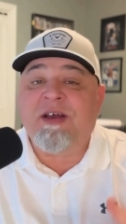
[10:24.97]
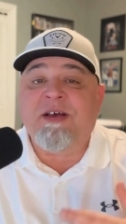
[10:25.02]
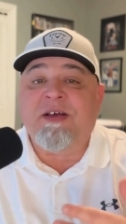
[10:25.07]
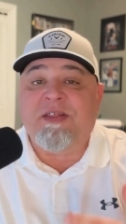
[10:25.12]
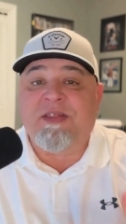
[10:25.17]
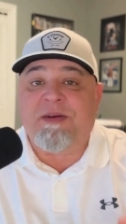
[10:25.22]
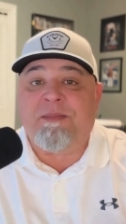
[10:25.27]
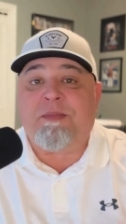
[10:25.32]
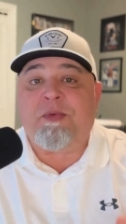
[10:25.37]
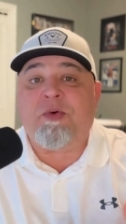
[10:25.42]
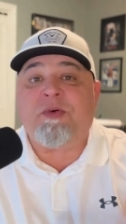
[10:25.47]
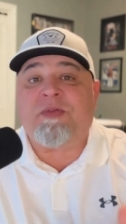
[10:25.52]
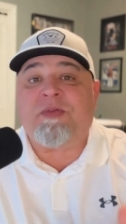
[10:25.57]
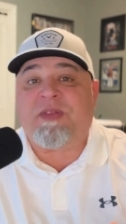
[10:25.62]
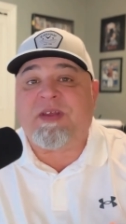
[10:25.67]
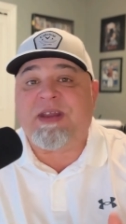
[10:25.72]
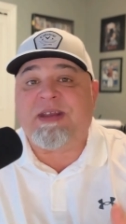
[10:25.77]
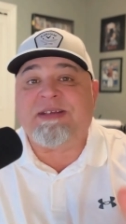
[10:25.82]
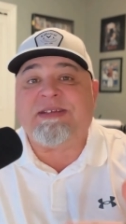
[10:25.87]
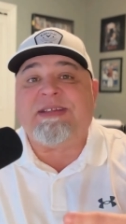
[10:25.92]
the more
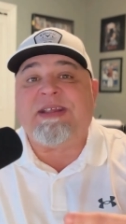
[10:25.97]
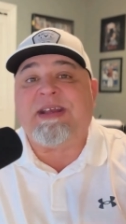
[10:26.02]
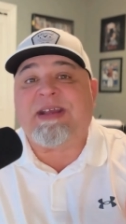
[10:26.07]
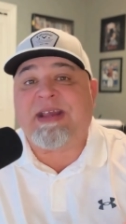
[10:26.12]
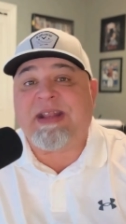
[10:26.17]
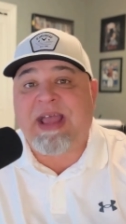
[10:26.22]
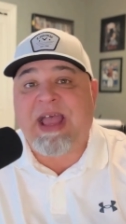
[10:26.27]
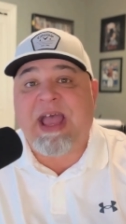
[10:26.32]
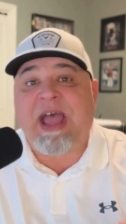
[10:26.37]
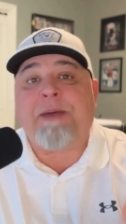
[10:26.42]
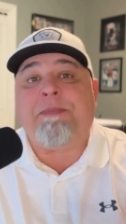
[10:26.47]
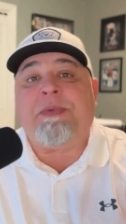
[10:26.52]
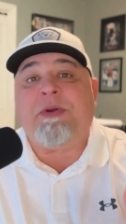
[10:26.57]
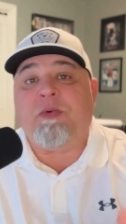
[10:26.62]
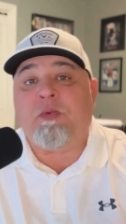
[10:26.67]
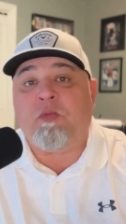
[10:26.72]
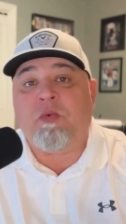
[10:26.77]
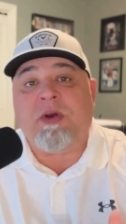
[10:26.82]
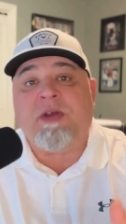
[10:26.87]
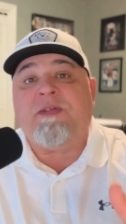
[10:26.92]
things that can
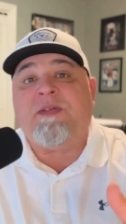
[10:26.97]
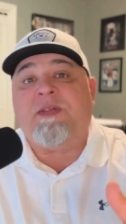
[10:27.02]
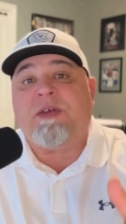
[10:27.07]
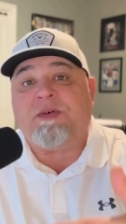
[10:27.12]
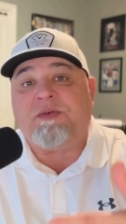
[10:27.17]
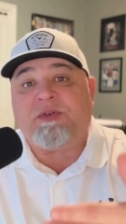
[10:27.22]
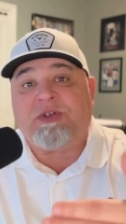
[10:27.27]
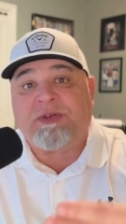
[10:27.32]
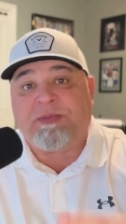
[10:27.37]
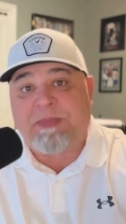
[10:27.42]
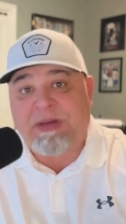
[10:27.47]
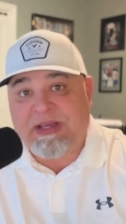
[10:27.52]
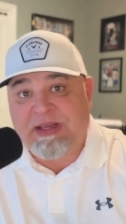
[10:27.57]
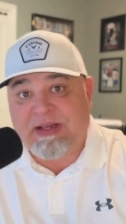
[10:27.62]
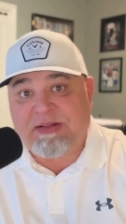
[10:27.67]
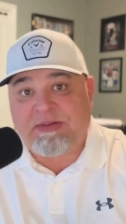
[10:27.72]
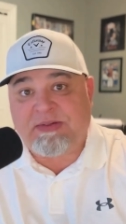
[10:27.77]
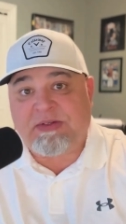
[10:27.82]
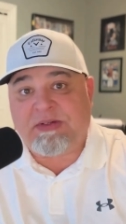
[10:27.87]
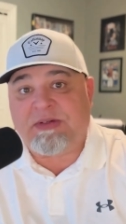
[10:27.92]
happen with those
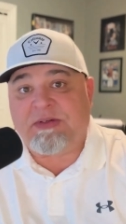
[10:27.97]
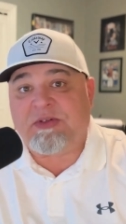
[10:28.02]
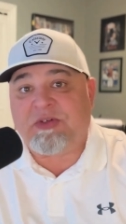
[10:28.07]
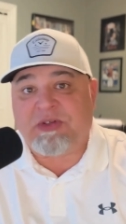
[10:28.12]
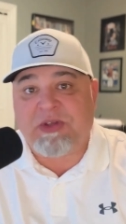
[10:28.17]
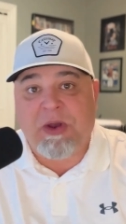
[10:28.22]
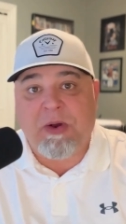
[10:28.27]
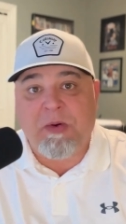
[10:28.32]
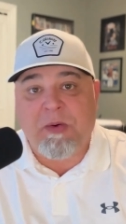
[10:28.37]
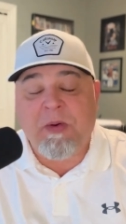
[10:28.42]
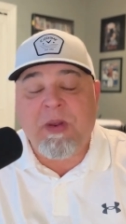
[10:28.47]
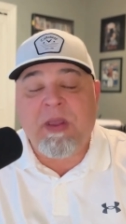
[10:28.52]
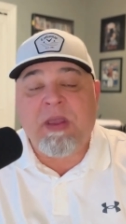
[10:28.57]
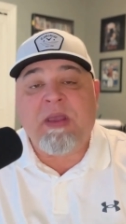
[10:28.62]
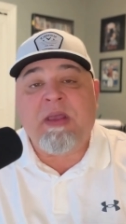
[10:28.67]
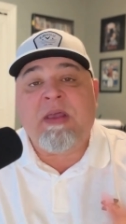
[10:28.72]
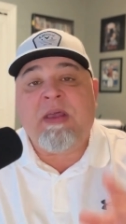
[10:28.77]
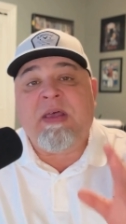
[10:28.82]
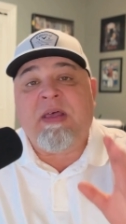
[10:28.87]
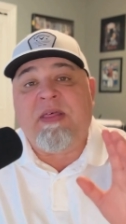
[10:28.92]
spins. So
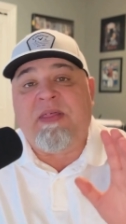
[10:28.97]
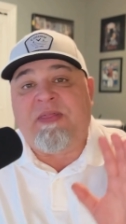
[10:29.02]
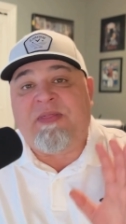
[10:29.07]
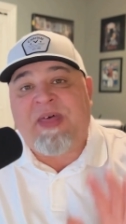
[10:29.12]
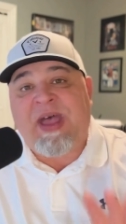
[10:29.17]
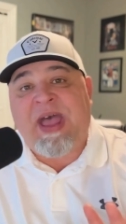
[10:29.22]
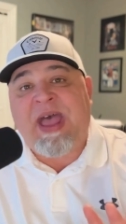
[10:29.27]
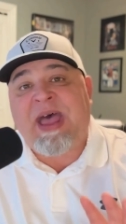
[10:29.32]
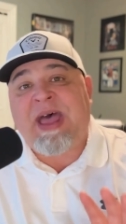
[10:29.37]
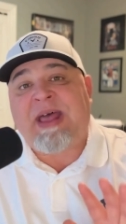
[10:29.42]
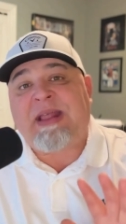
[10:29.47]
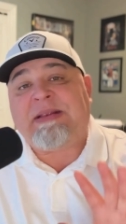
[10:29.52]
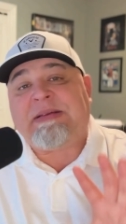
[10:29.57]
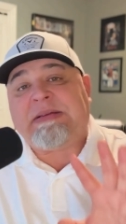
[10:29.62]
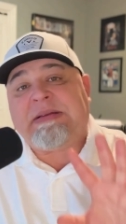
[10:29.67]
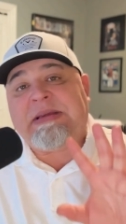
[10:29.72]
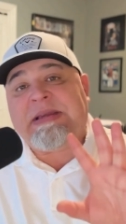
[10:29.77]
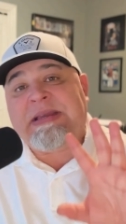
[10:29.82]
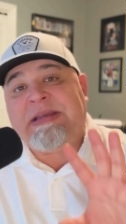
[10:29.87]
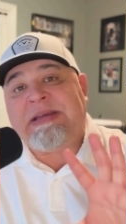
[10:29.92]
that
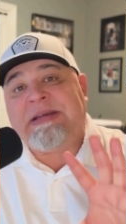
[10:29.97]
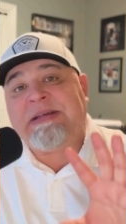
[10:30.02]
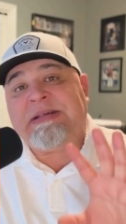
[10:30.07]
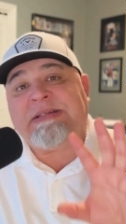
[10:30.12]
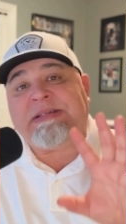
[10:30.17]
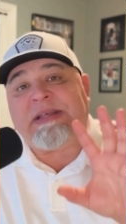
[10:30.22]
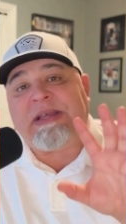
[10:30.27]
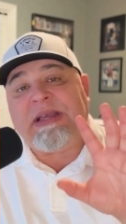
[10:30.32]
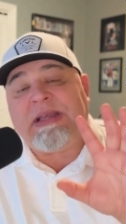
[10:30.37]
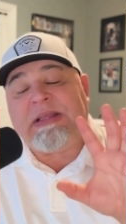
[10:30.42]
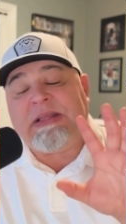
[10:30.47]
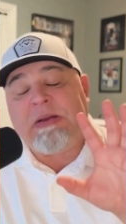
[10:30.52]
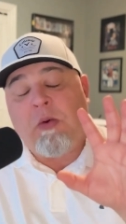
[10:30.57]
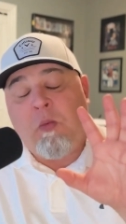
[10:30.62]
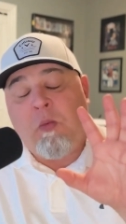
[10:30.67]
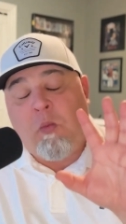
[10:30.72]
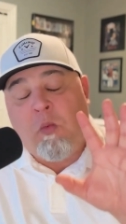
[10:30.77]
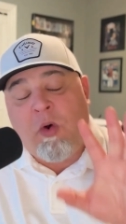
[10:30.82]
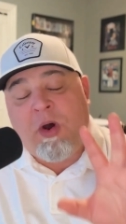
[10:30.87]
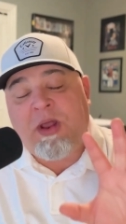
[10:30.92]
is
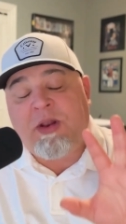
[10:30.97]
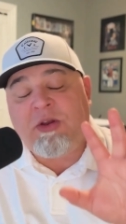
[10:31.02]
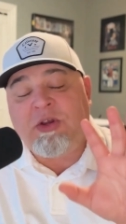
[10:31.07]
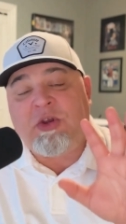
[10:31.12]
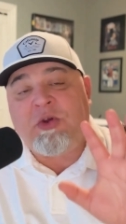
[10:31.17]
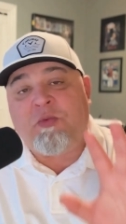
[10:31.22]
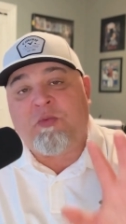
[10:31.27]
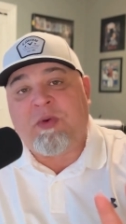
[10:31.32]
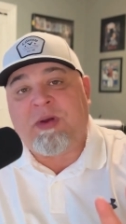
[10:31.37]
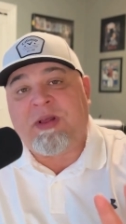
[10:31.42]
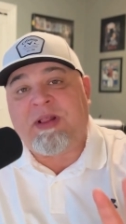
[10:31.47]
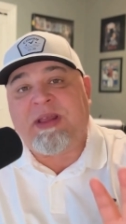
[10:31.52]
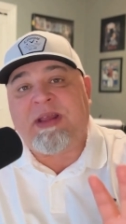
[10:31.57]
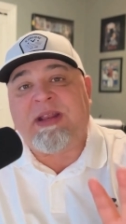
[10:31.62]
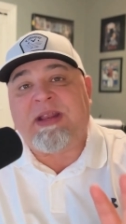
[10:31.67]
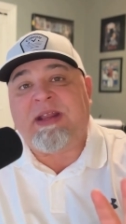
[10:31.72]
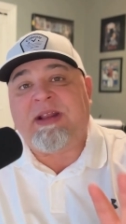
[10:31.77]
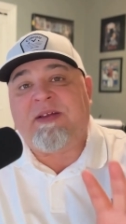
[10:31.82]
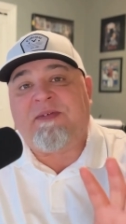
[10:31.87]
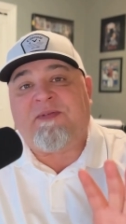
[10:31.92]
what you really
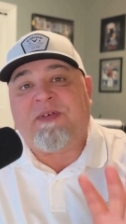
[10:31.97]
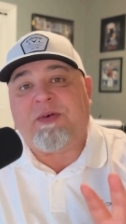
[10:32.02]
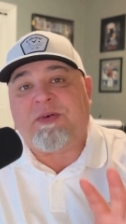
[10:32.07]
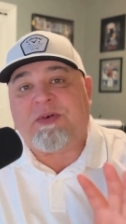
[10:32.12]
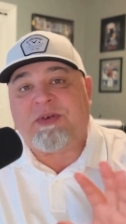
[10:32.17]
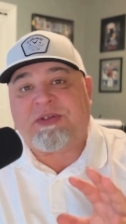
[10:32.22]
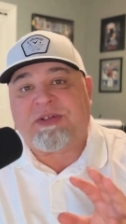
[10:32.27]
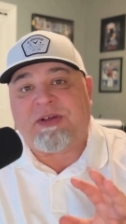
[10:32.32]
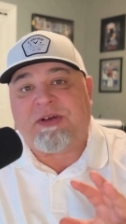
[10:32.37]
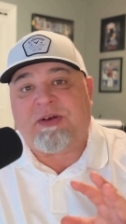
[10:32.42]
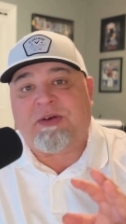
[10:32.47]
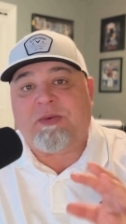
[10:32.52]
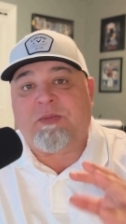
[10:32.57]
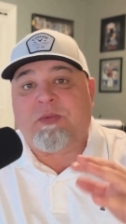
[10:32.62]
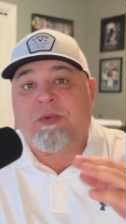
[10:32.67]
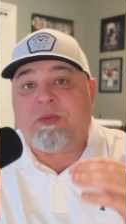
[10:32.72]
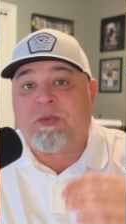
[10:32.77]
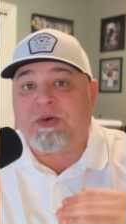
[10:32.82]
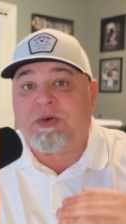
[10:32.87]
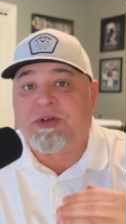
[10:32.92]
need to focus on
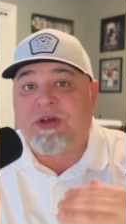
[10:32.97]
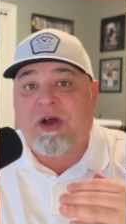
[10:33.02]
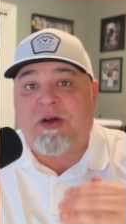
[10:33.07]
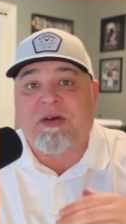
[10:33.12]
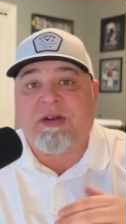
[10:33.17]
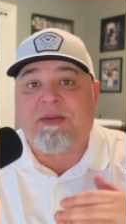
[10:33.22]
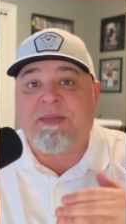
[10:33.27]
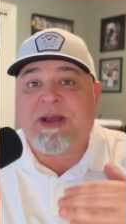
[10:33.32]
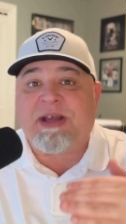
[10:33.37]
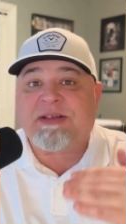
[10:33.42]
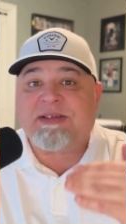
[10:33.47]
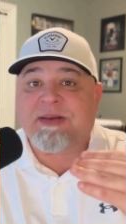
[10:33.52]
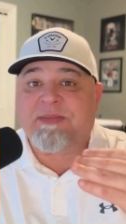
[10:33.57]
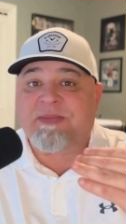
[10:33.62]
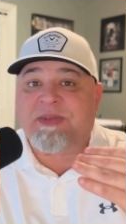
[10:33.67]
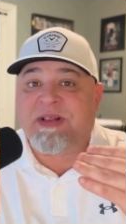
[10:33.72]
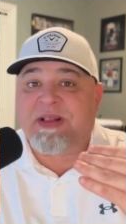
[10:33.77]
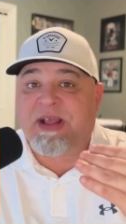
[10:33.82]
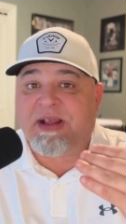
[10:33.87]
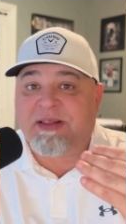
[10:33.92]
when we're talking about
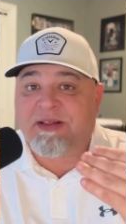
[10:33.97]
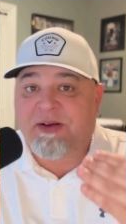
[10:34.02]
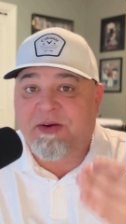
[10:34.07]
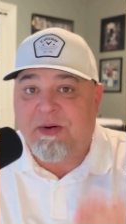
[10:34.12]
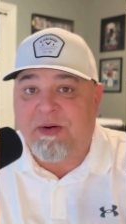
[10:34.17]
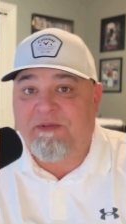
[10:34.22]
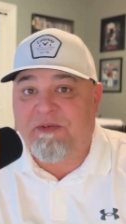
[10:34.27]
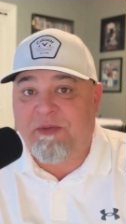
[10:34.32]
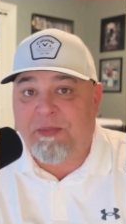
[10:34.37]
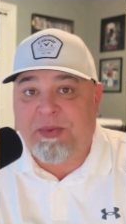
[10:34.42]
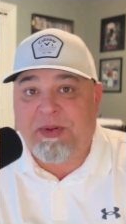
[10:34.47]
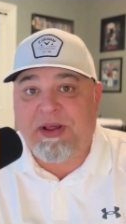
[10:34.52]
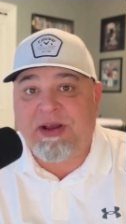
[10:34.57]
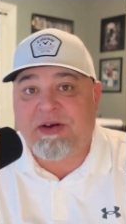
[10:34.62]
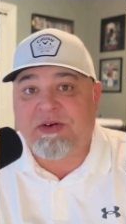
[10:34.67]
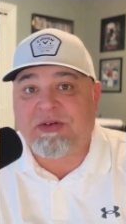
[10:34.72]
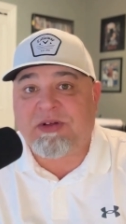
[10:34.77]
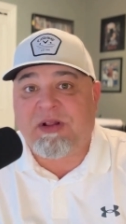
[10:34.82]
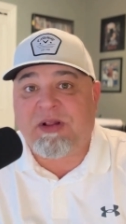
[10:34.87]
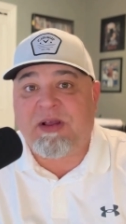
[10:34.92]
something like the Carnival
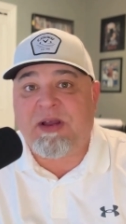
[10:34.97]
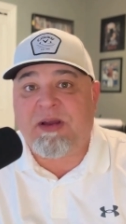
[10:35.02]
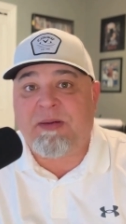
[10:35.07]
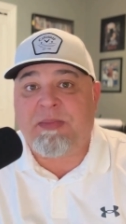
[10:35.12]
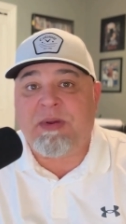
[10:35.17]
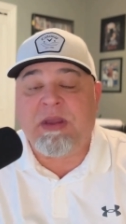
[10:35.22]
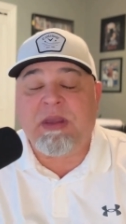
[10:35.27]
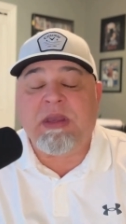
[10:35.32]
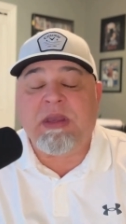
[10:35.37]
Players Club.